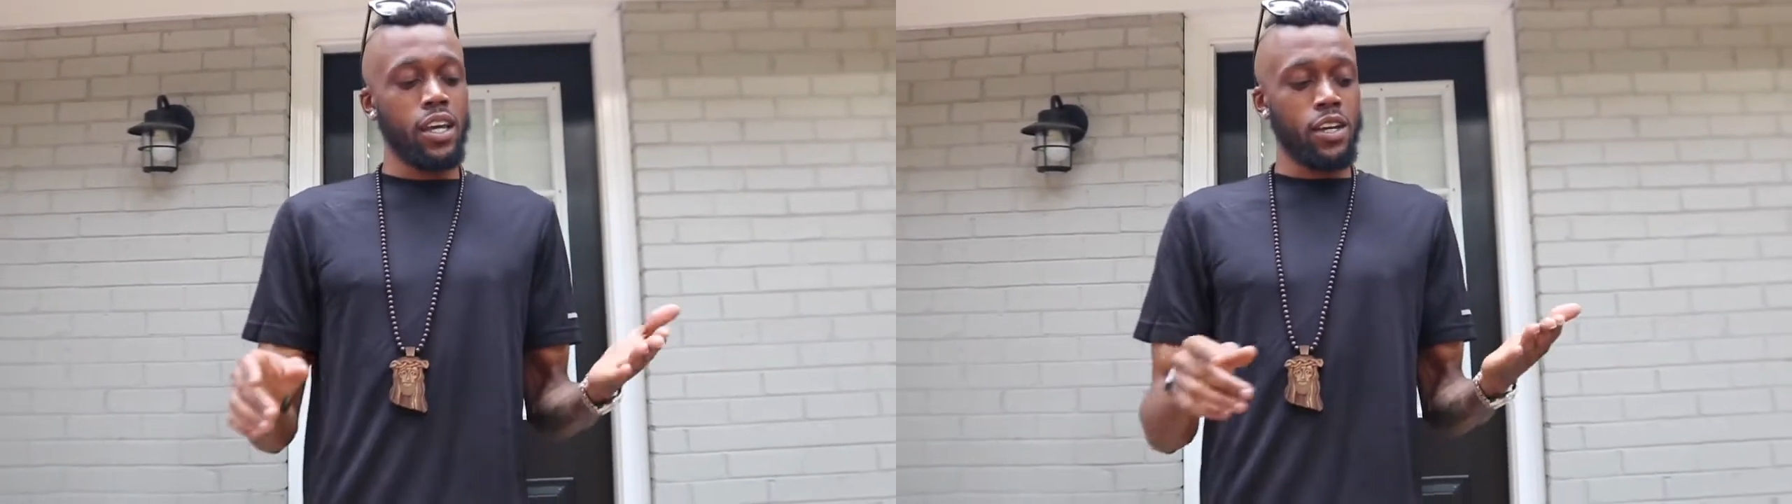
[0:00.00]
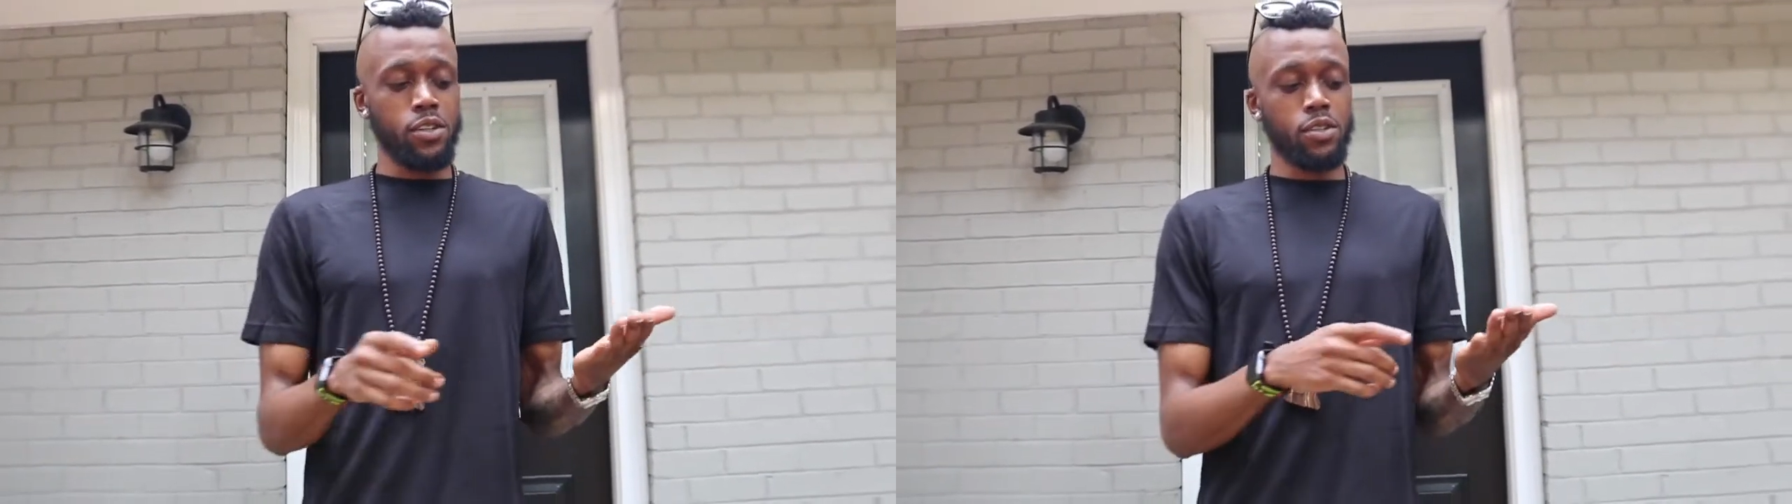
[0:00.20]

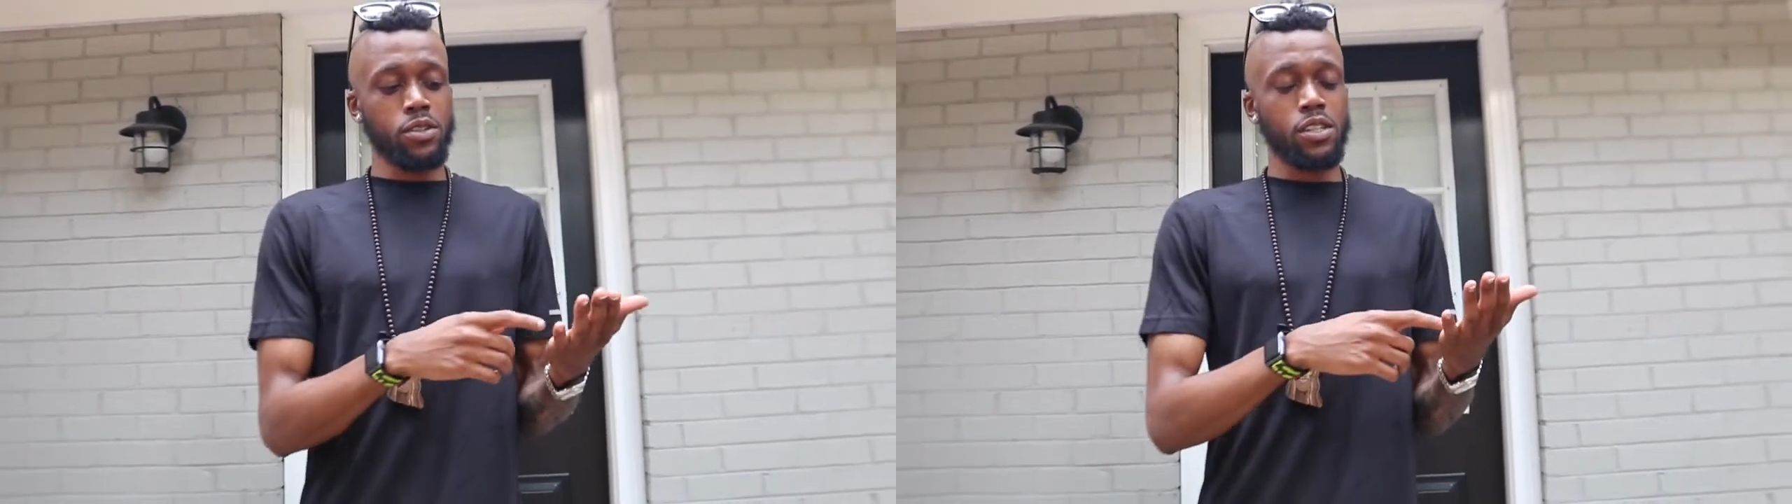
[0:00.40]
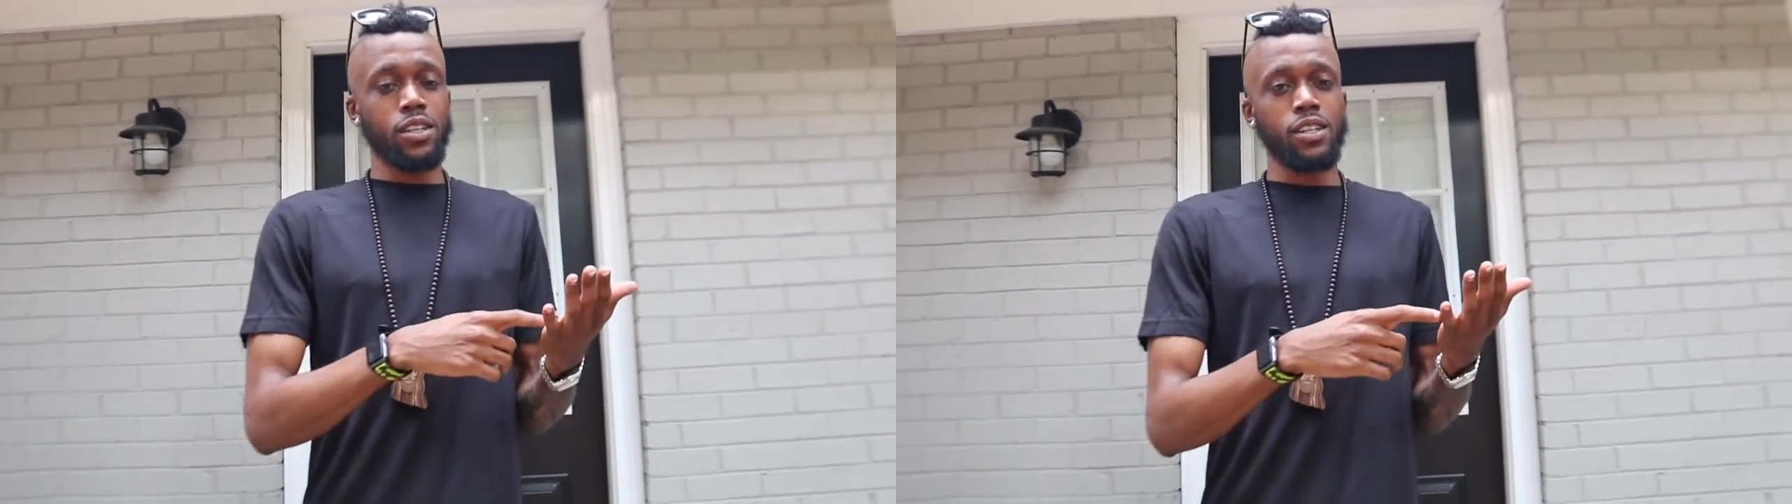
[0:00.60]
and you'll
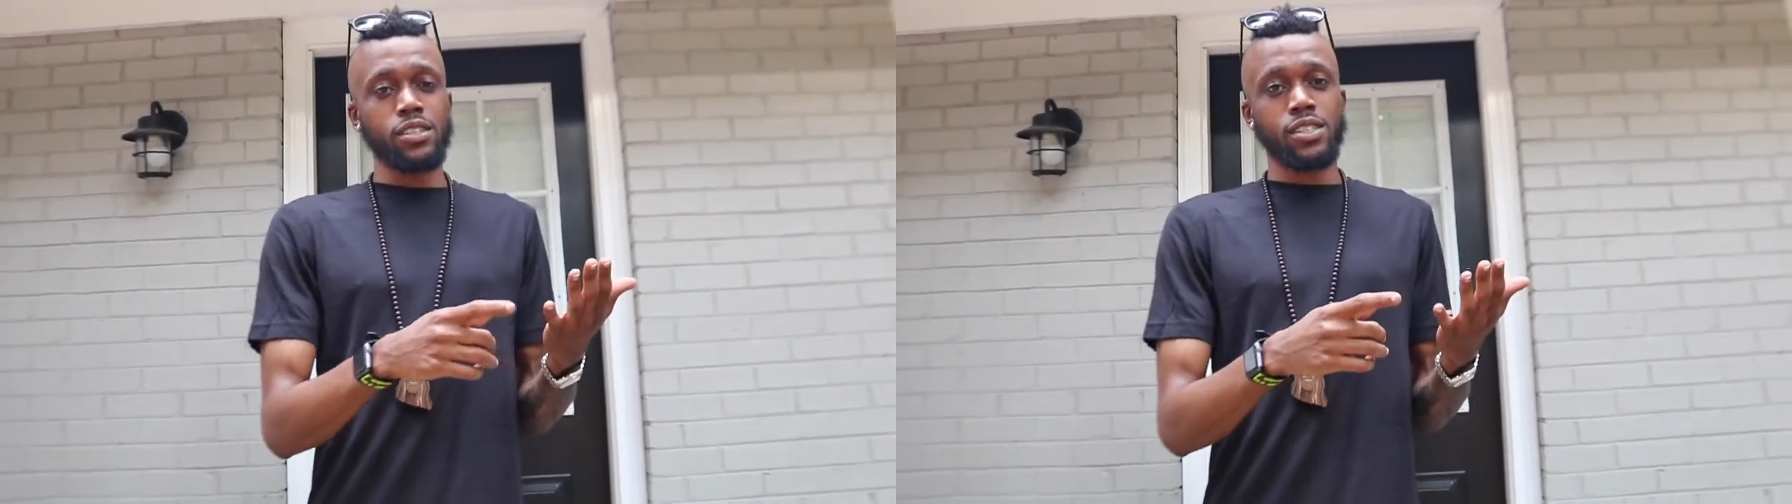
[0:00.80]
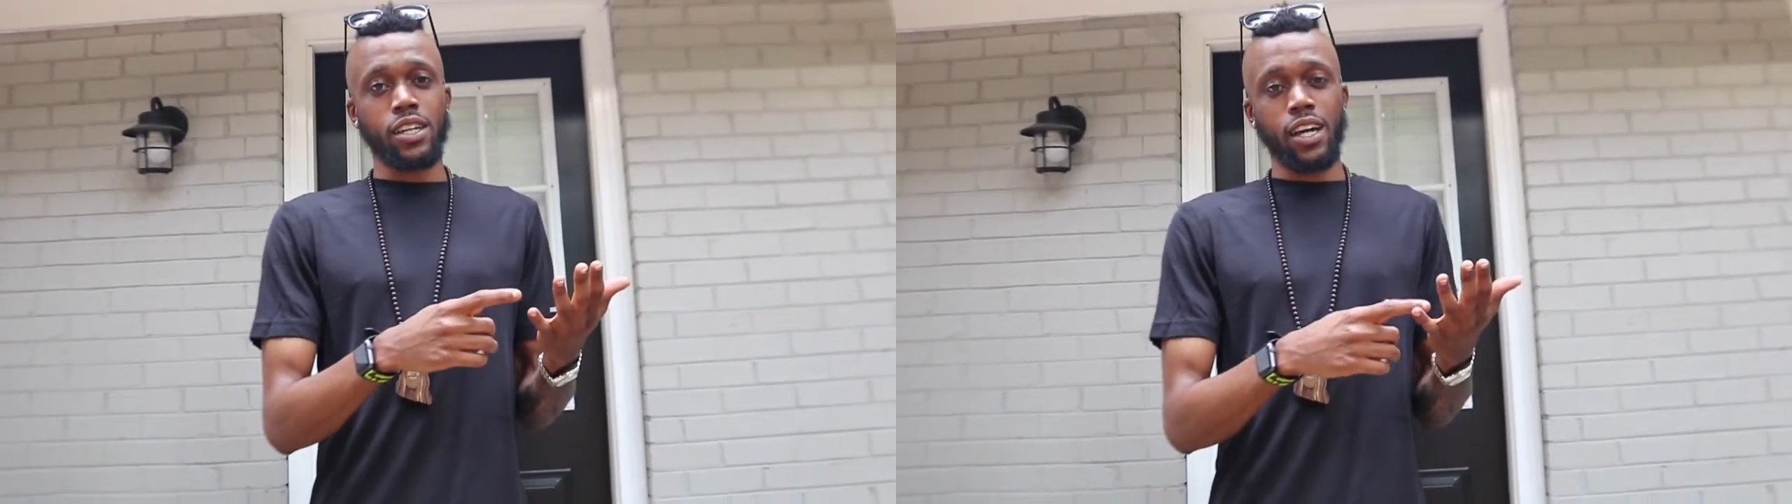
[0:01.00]
see a
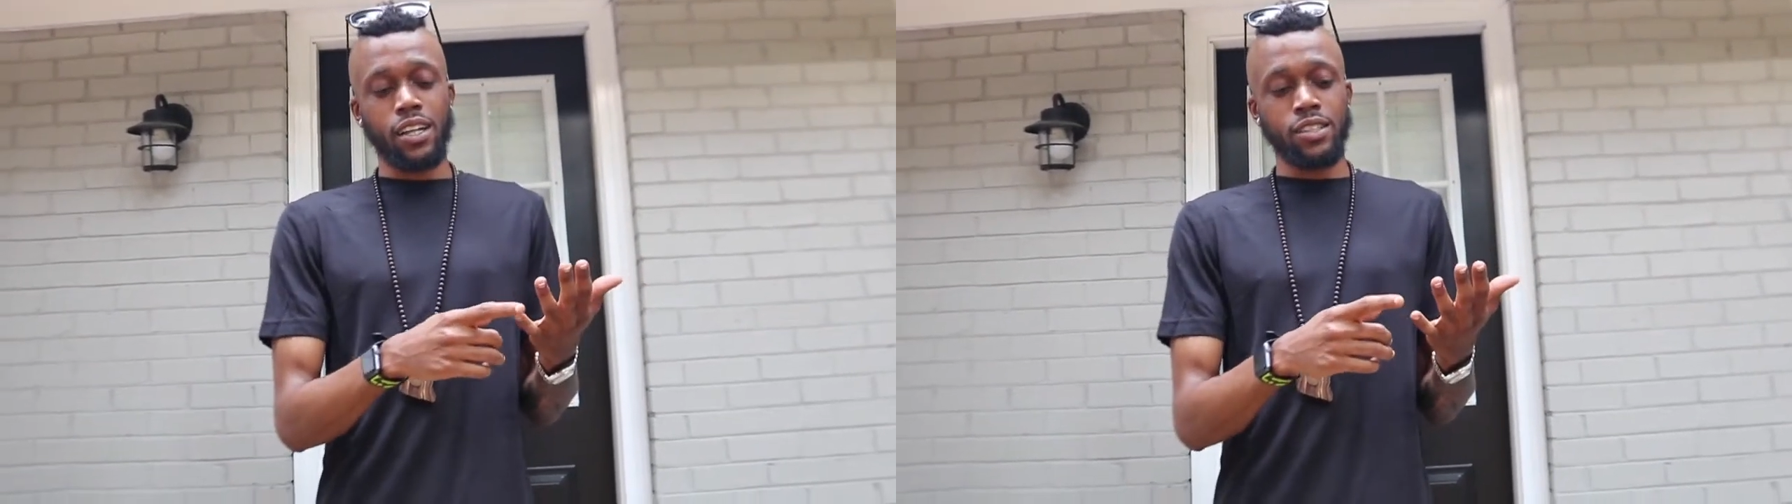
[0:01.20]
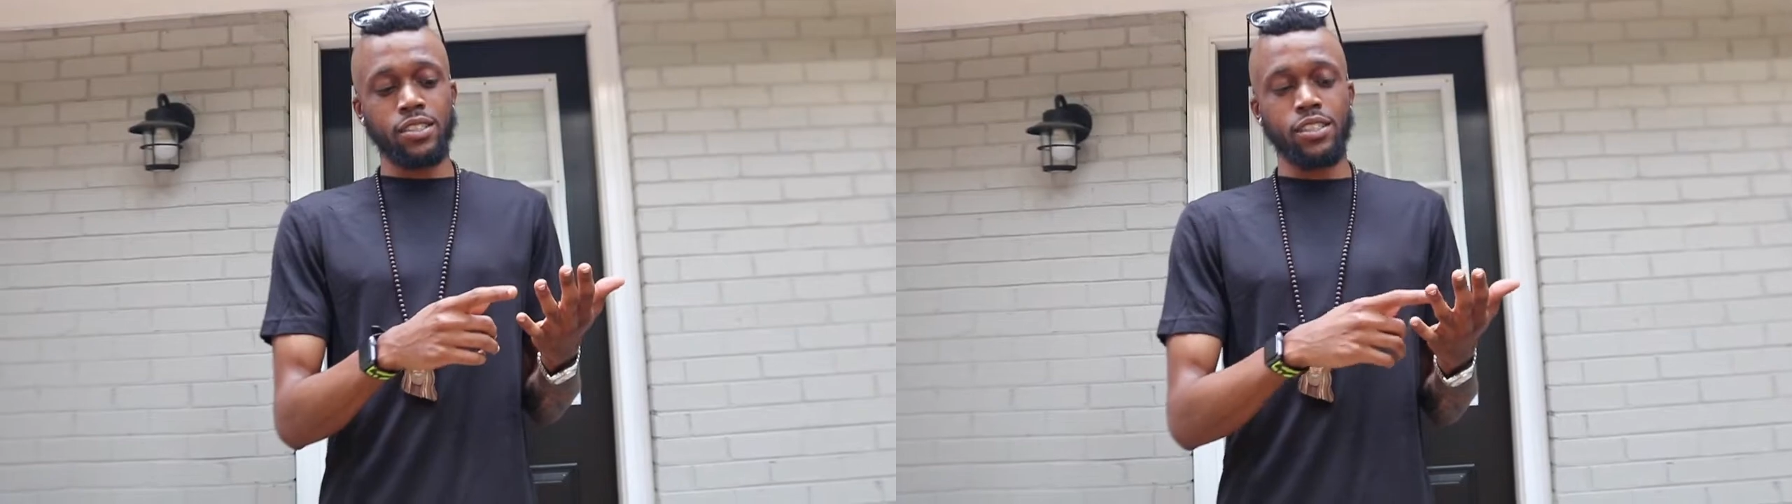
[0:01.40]
list of
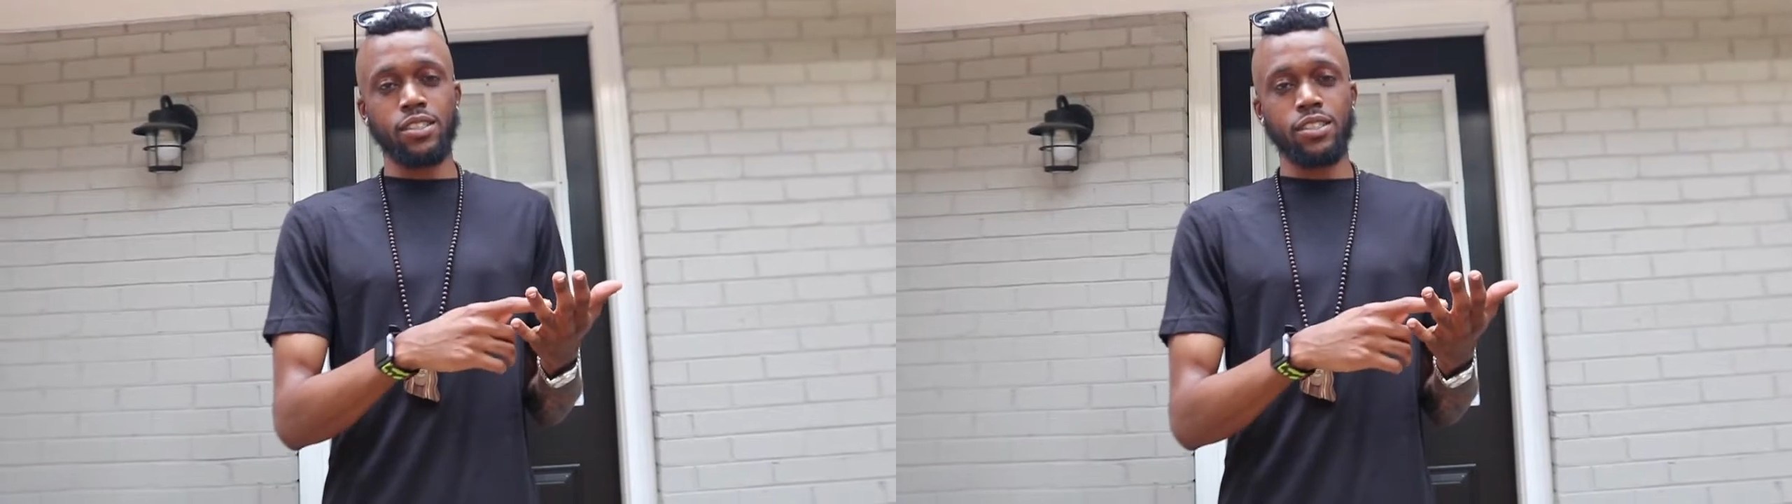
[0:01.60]
colleges